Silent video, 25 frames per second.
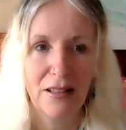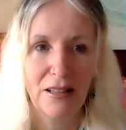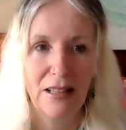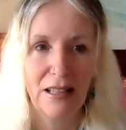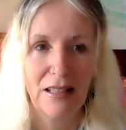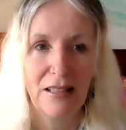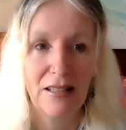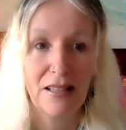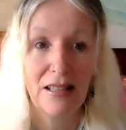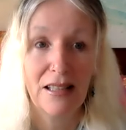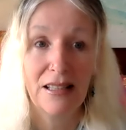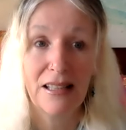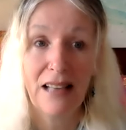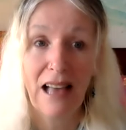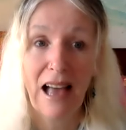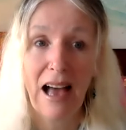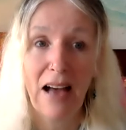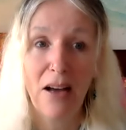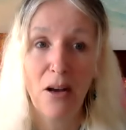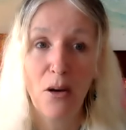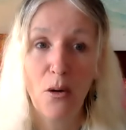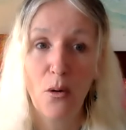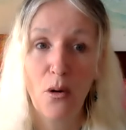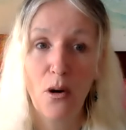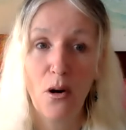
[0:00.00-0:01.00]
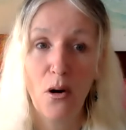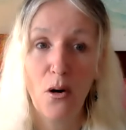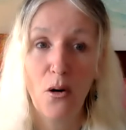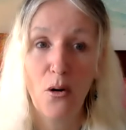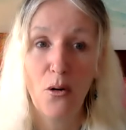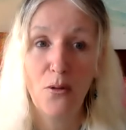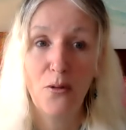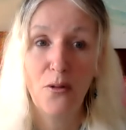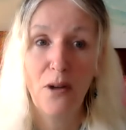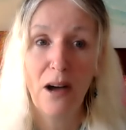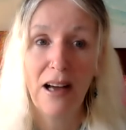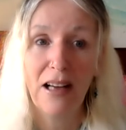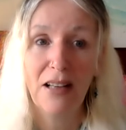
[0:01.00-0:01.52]
This is aqua
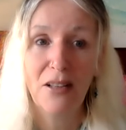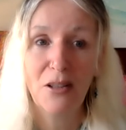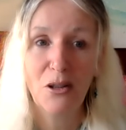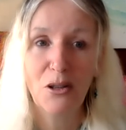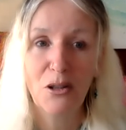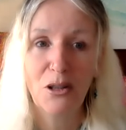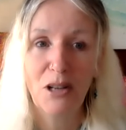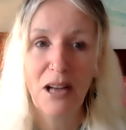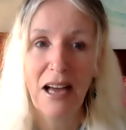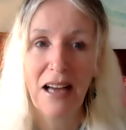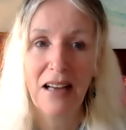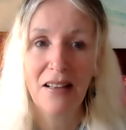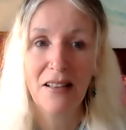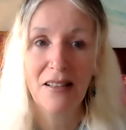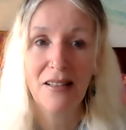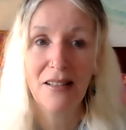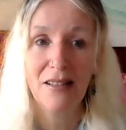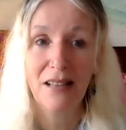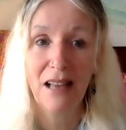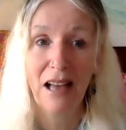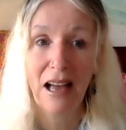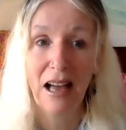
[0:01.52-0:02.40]
or fire.net,